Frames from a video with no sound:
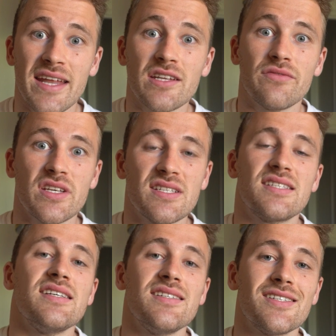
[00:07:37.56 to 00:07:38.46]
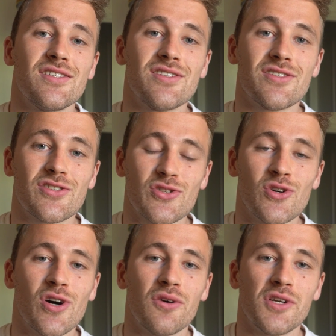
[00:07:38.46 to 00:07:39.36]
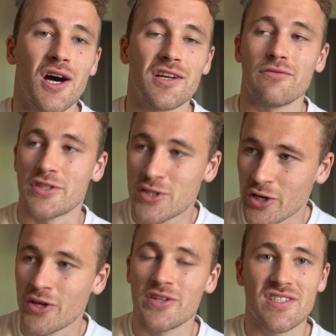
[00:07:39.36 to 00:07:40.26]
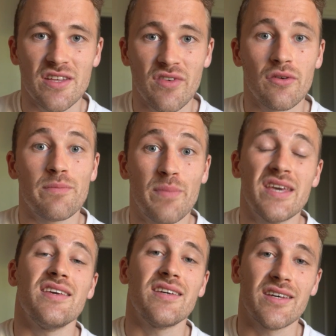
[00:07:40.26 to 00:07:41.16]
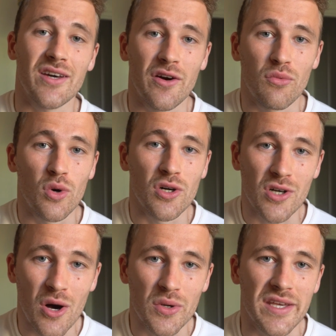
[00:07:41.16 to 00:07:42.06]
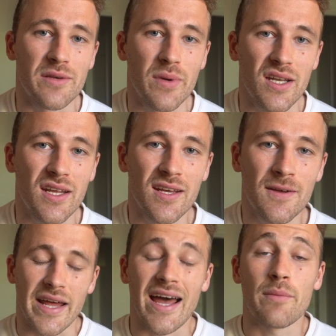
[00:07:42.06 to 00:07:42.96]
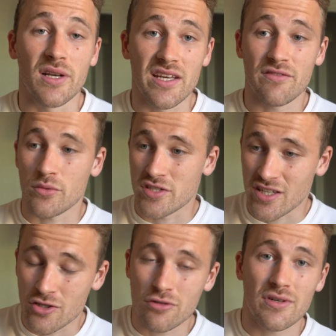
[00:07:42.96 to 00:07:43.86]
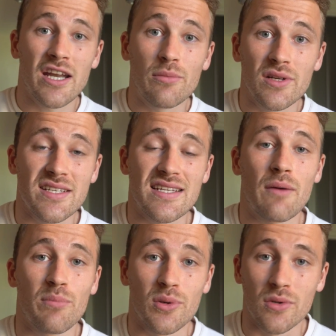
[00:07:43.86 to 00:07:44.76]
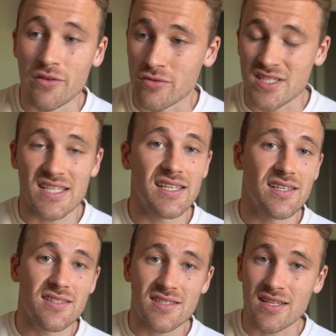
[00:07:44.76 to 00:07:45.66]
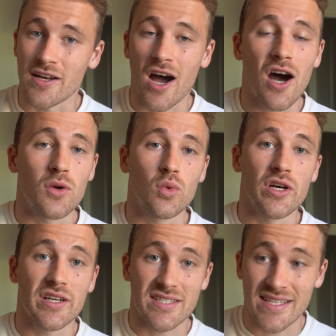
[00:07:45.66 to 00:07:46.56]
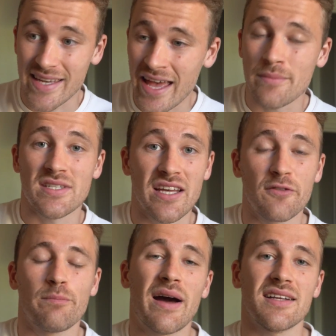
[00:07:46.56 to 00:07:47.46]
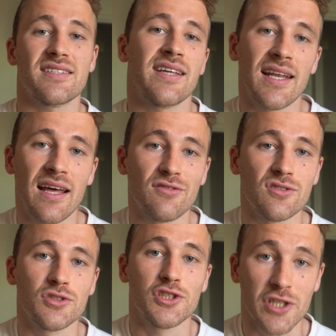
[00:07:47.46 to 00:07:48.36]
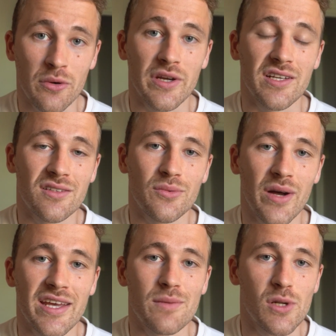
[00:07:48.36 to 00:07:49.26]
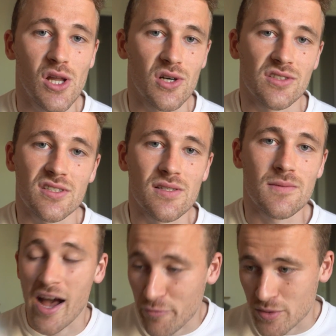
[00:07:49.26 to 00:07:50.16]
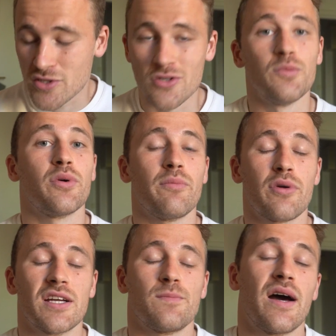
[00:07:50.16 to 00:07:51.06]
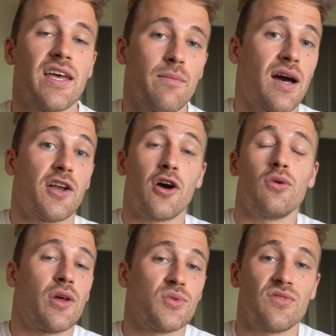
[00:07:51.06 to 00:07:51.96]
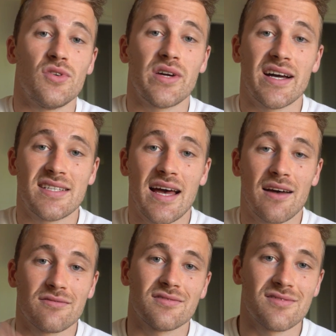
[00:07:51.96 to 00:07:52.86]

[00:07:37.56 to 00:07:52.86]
end of this season saw Onana return to the very peak of world goalkeeping. And I believe it was an incredible example of resilience and hard work to get himself back to that level, showing where he belongs. I've been super impressed by him. I know loads of you guys have,